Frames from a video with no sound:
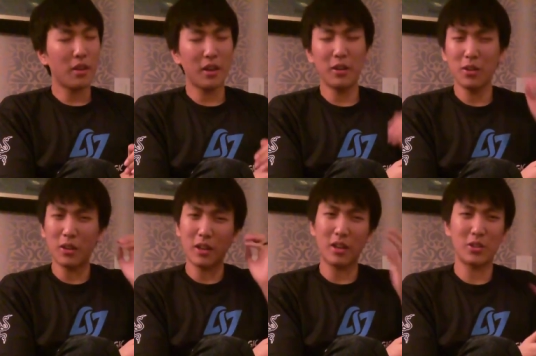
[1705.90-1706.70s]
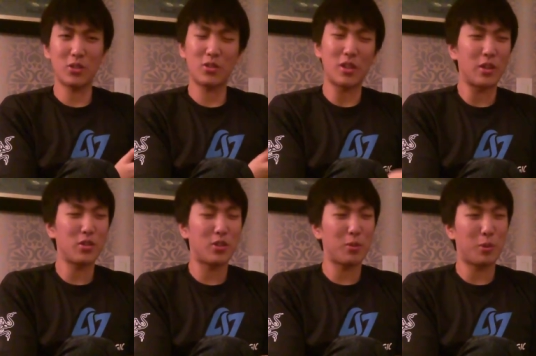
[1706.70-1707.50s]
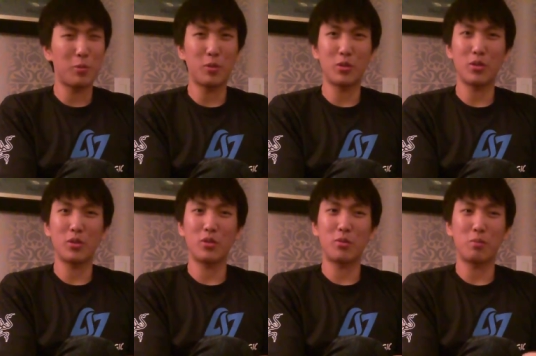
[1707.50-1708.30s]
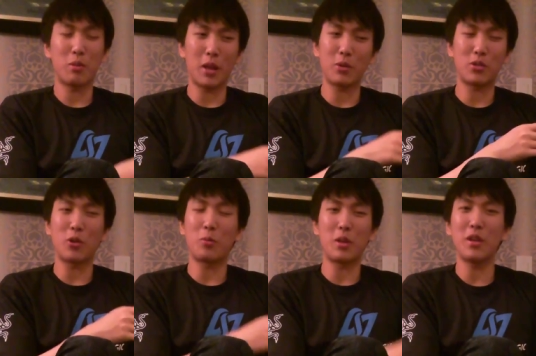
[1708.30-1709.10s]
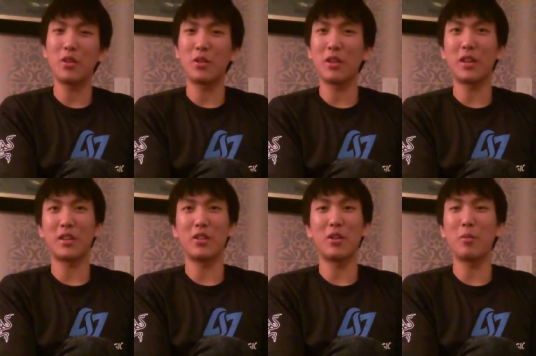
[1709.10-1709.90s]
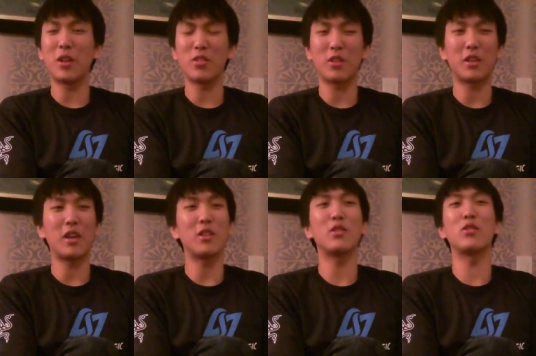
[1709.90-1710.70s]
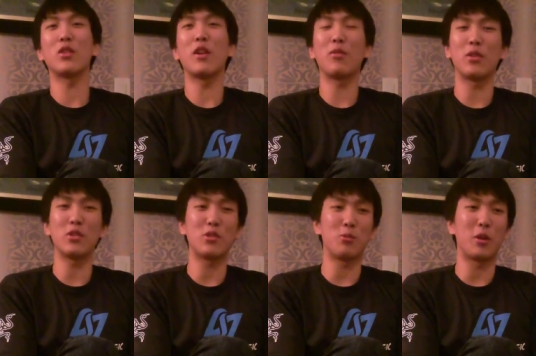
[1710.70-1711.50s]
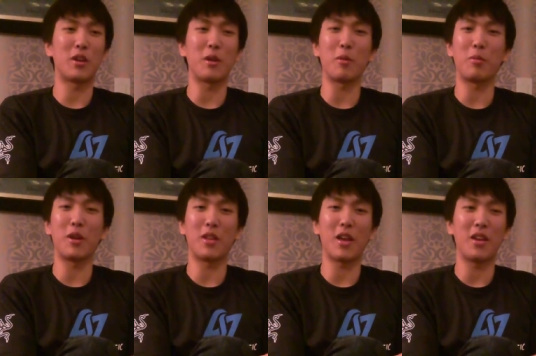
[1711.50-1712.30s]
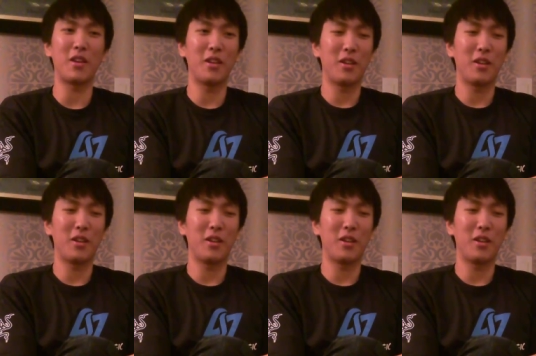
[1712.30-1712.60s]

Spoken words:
I don't know, I just think people play what's OP and they're like, in their minds, they're like, yeah, this is good, everyone else is playing, I'm going to play that.